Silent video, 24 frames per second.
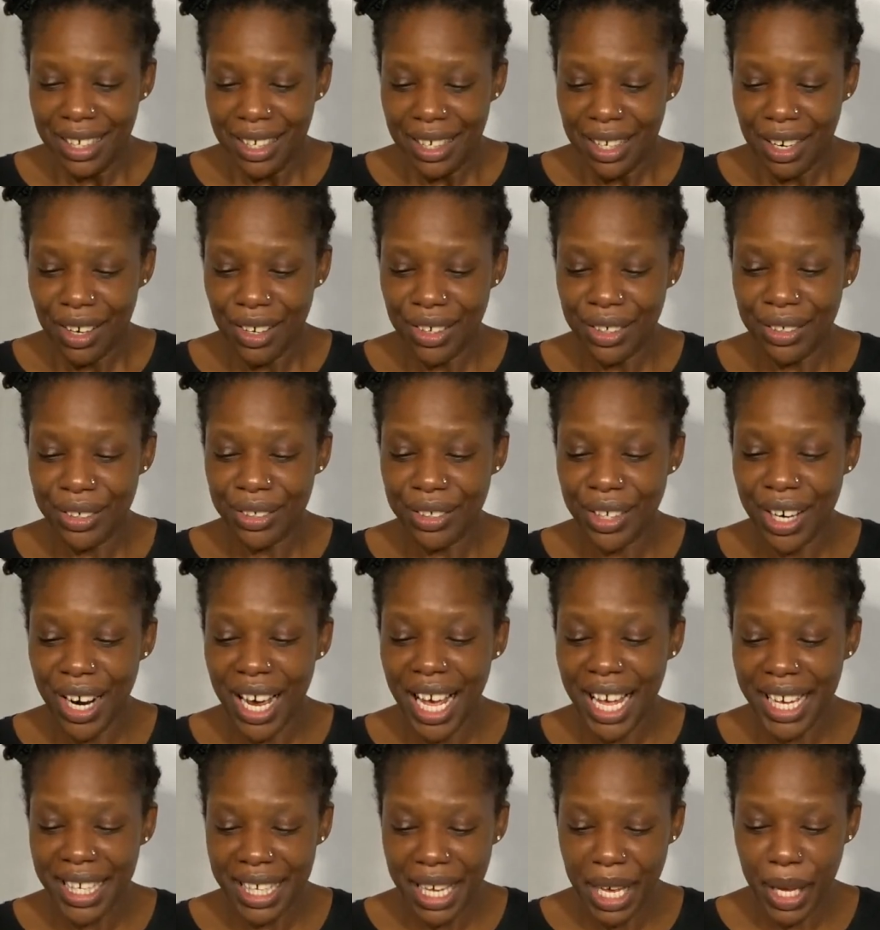All
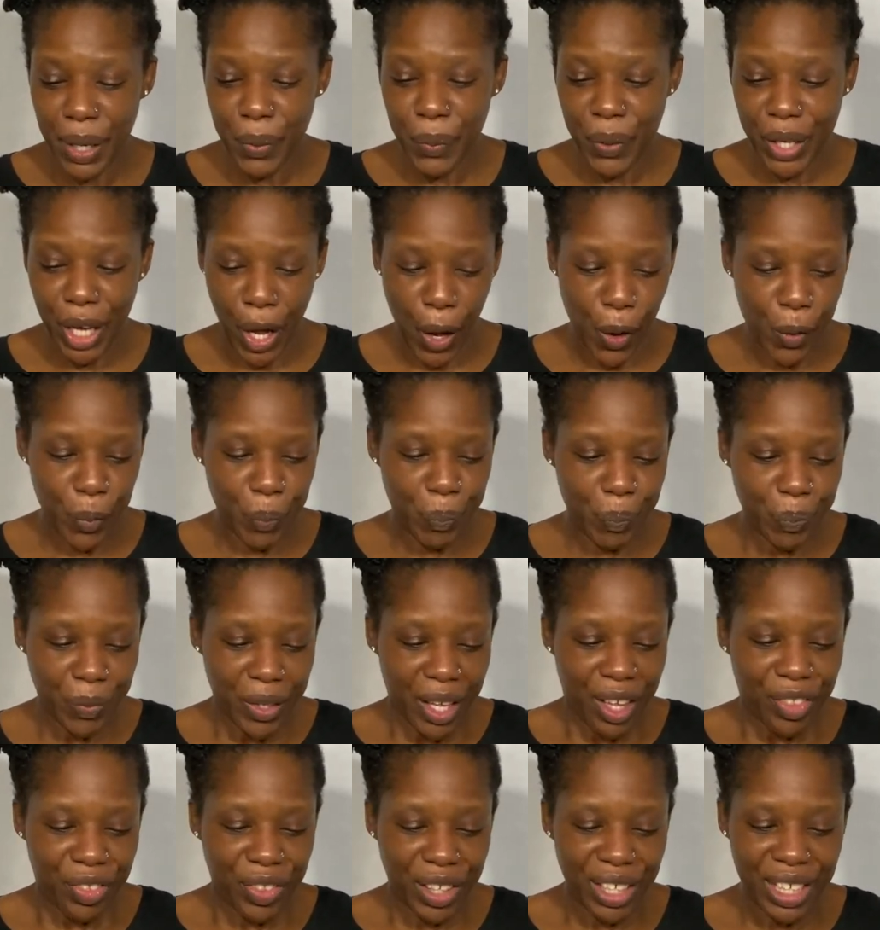right, here we go.
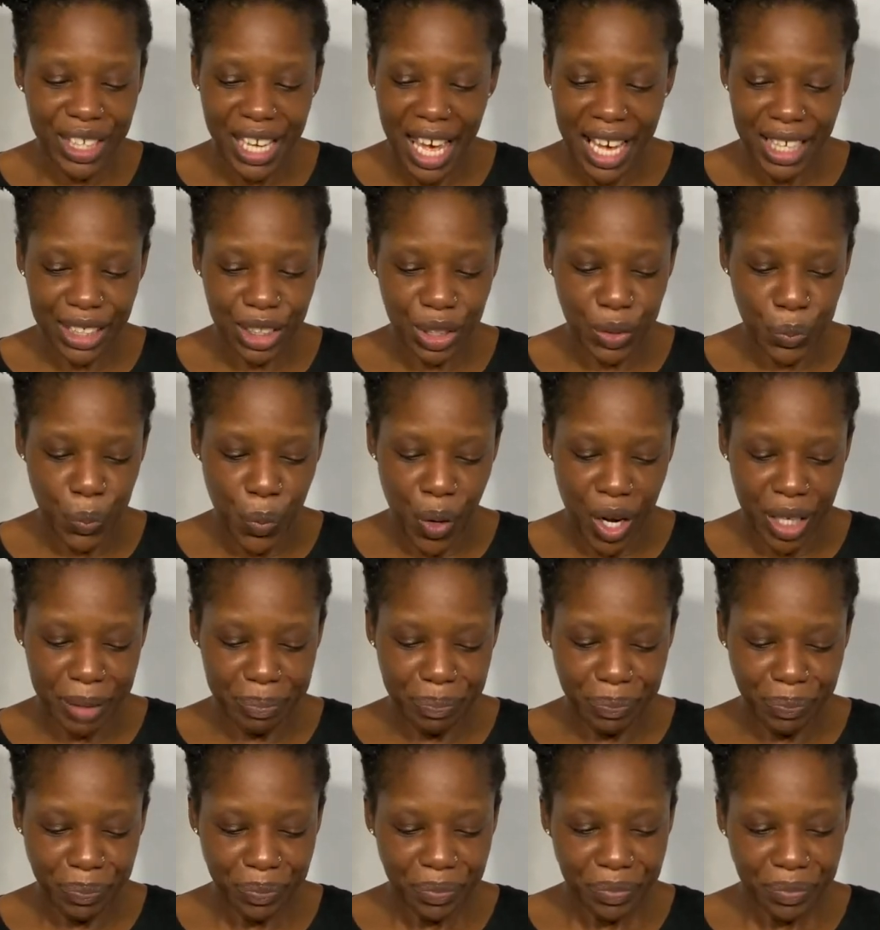The next one